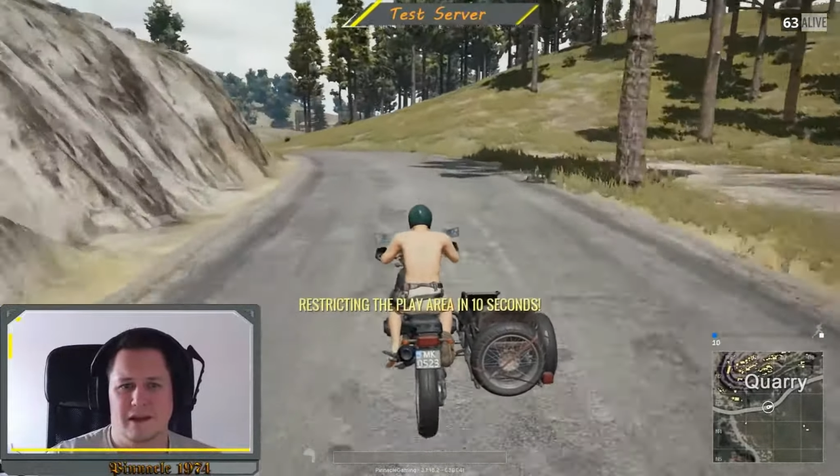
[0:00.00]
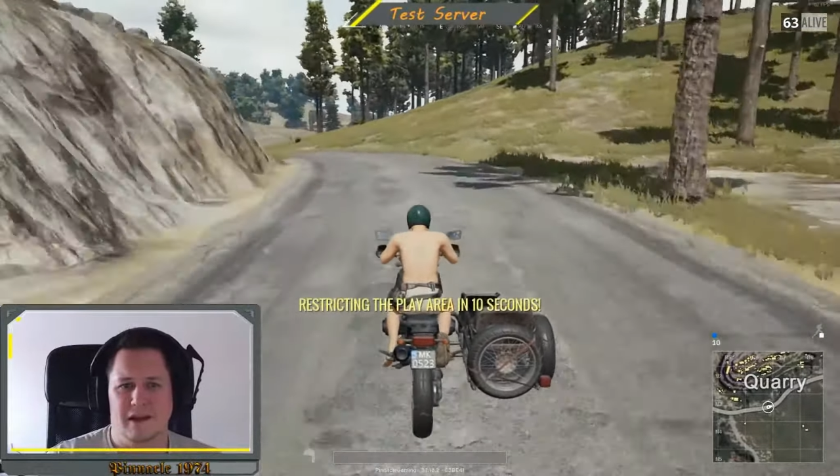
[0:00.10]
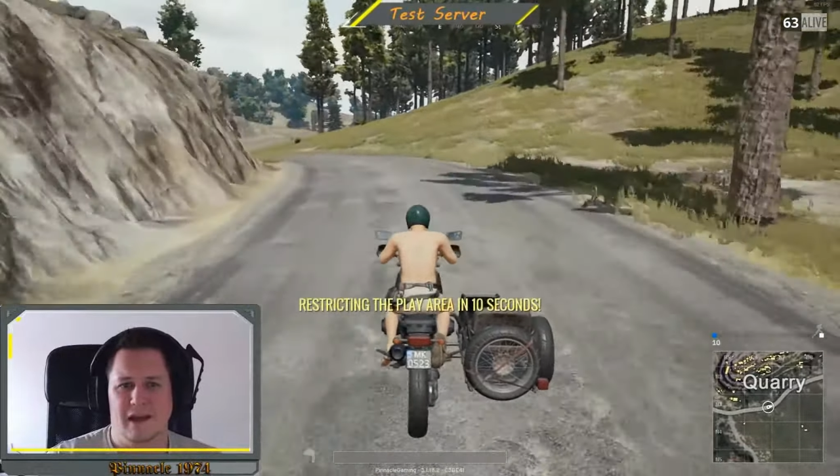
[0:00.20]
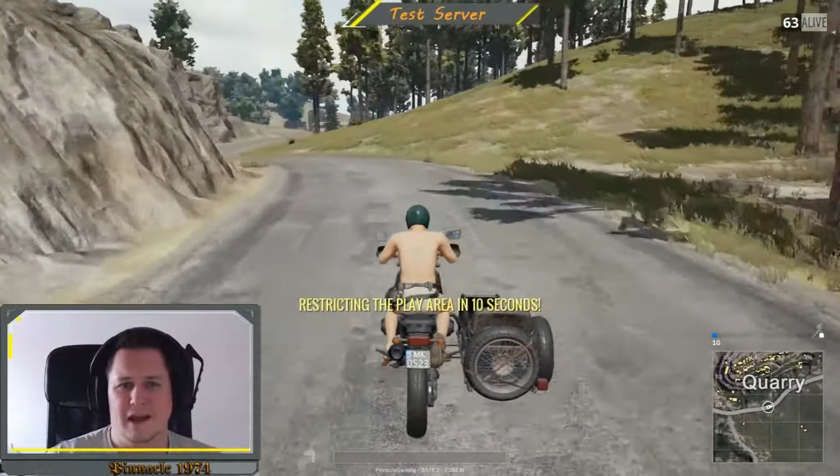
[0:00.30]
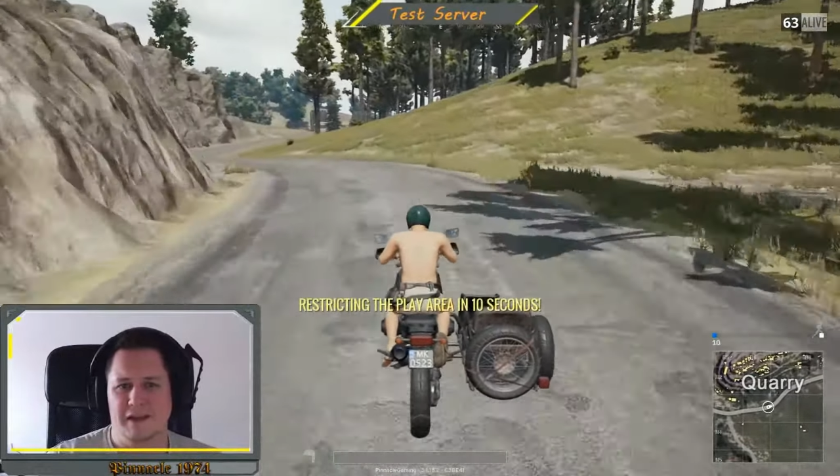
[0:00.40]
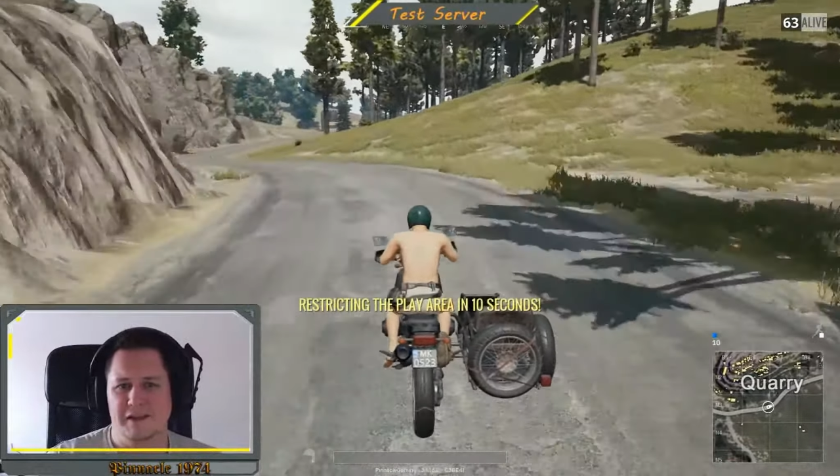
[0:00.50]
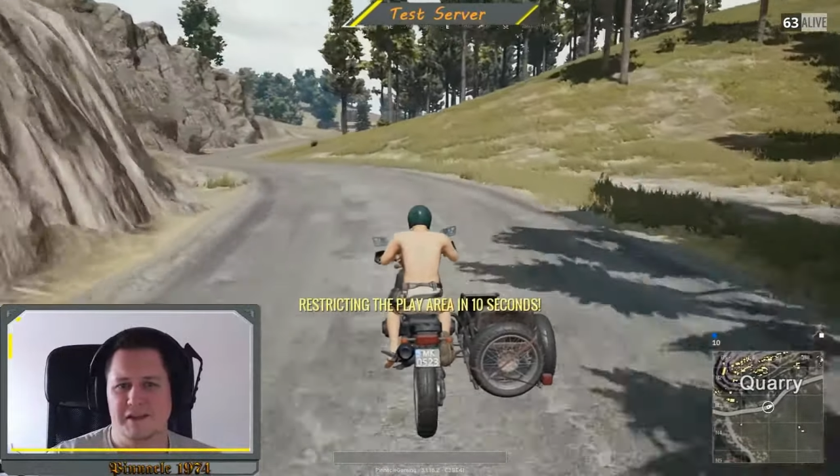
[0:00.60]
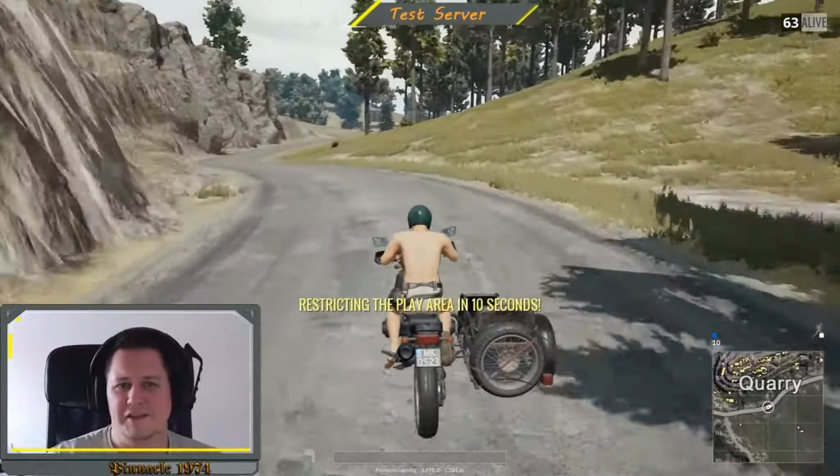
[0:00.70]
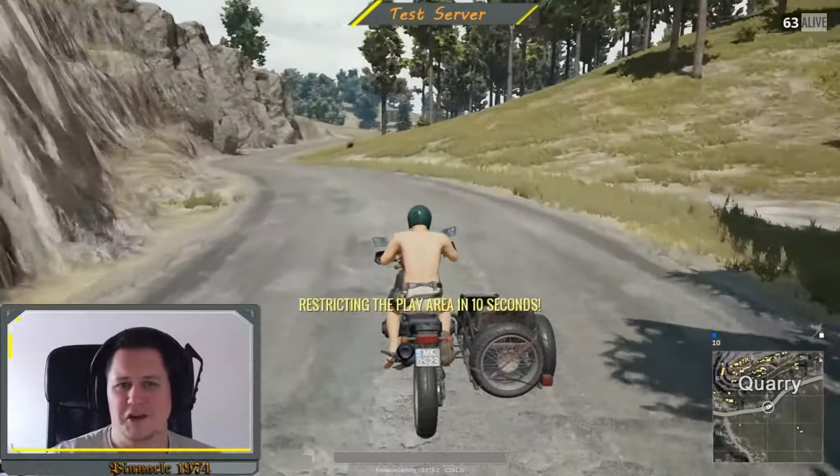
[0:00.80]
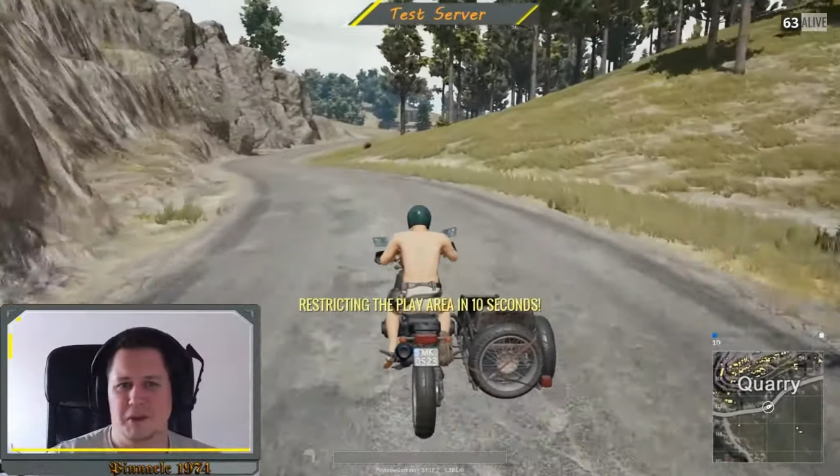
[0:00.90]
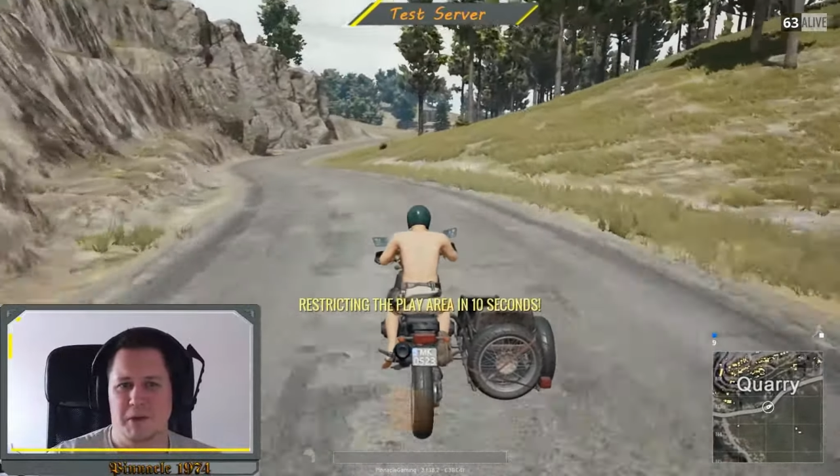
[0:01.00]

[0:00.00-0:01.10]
again, this is not the